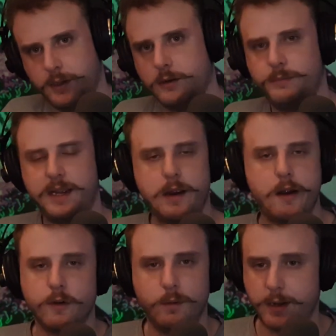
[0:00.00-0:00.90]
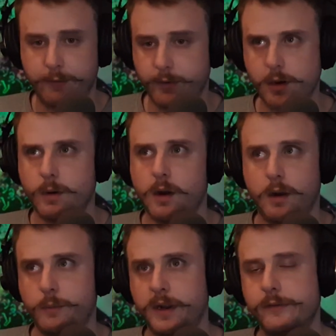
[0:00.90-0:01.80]
be careful, whatever you're on,
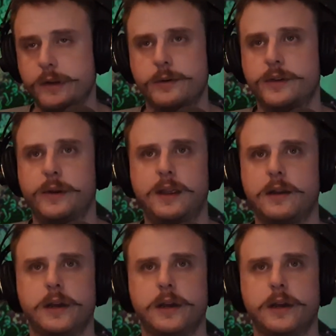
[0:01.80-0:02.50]
whatever you're doing,